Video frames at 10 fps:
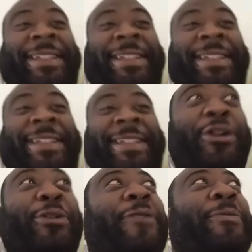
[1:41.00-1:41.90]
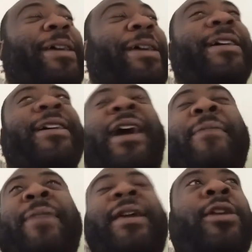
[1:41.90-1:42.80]
What more you want from me? I
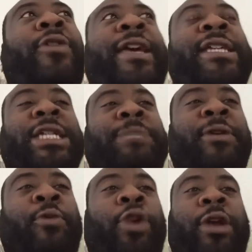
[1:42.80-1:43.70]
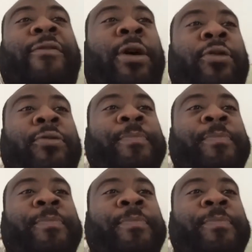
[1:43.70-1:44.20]
mean, you know, it's just been working from home,